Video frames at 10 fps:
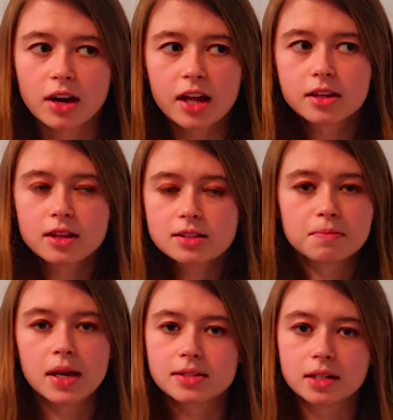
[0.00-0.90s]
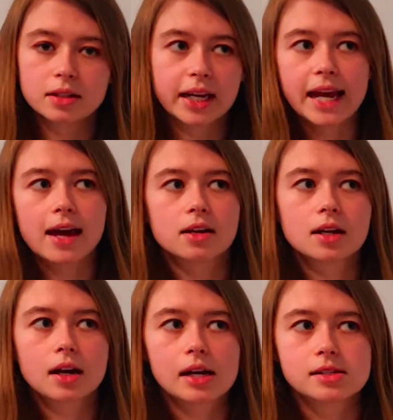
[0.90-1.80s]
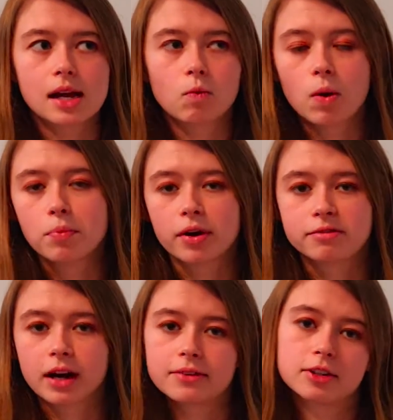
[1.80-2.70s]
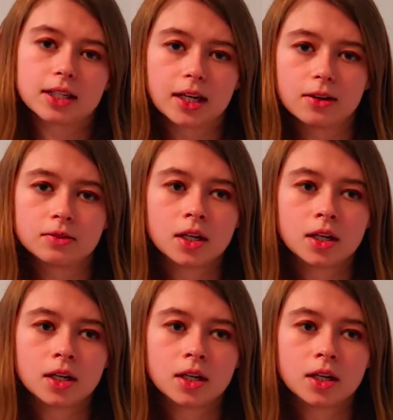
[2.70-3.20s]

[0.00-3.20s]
I think that's amazing. Like, Canada is at 1.5 right now.